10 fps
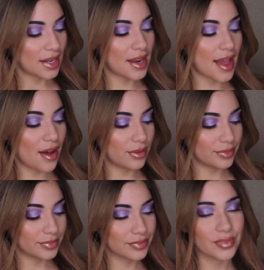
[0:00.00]
Now,
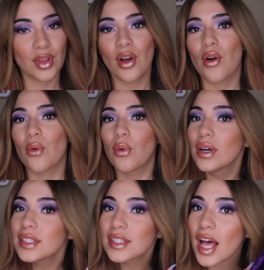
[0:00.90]

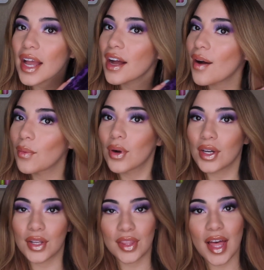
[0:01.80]
once I got
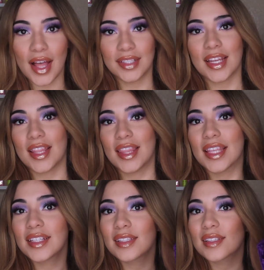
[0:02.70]
word that
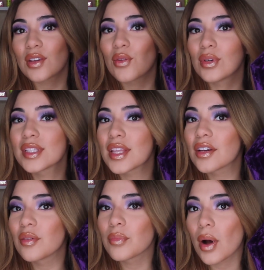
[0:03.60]
this was the
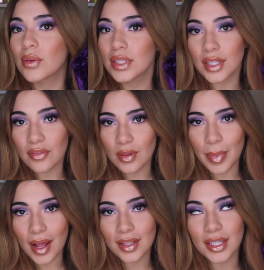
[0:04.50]
component of the
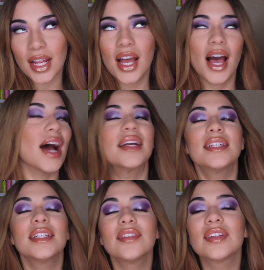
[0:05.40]
palette, I
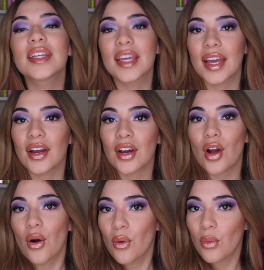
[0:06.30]
didn't even
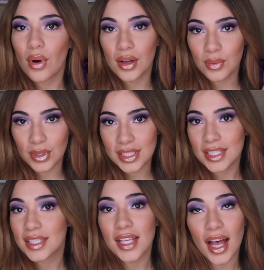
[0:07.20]
care what was
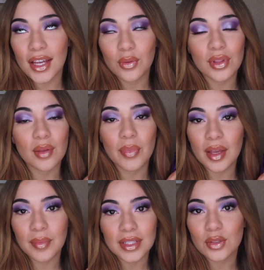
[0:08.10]
inside, what the
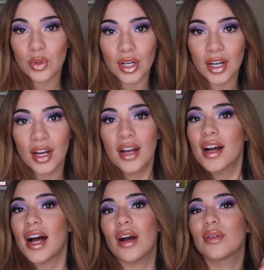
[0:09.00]
pigments were.
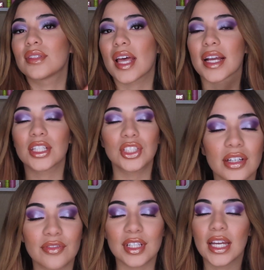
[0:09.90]
I was like,
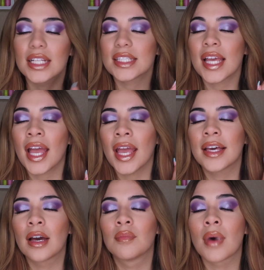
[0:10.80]
Jeffree,
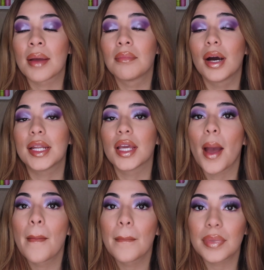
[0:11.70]
take my money,
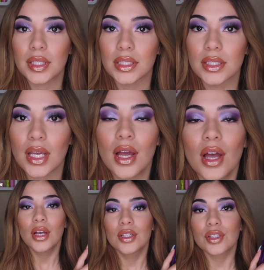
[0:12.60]
please.
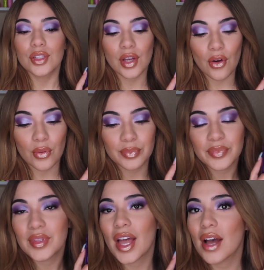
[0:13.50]
So
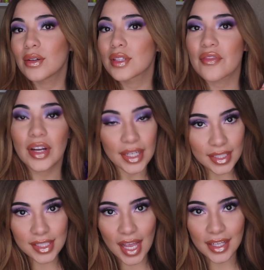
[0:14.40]
I was very
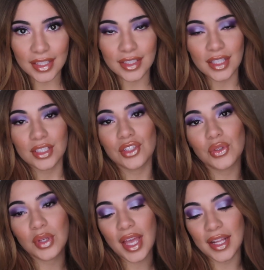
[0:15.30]
excited
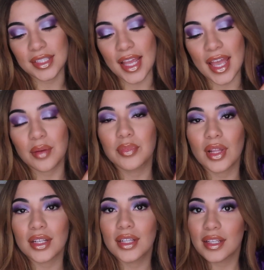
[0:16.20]
to get a
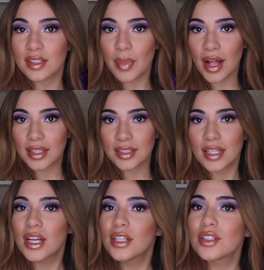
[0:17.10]
Bloodlust palette,
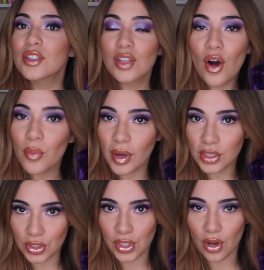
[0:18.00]
so
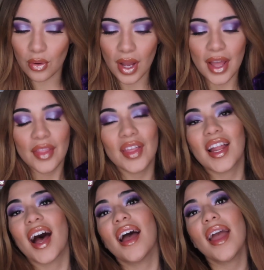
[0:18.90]
much so
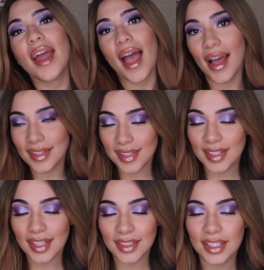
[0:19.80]
that I
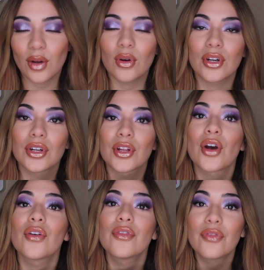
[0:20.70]
accidentally ordered
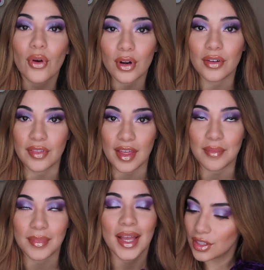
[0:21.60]
4 of
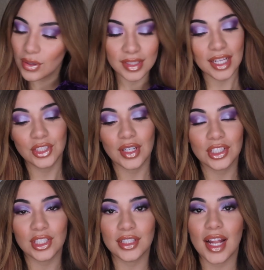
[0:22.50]
them. No
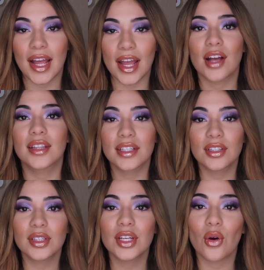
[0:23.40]
exaggeration, I
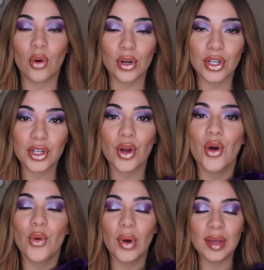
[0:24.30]
literally ordered
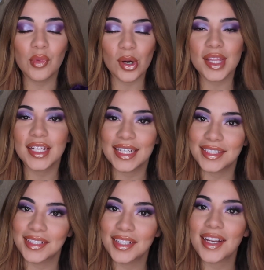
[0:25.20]
way more than I
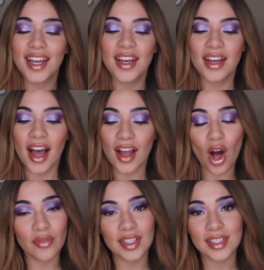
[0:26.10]
needed. I
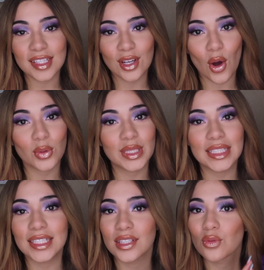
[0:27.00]
obviously only
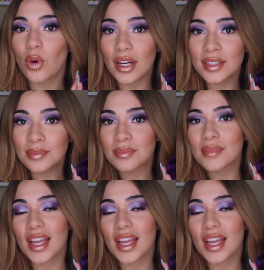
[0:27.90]
needed one.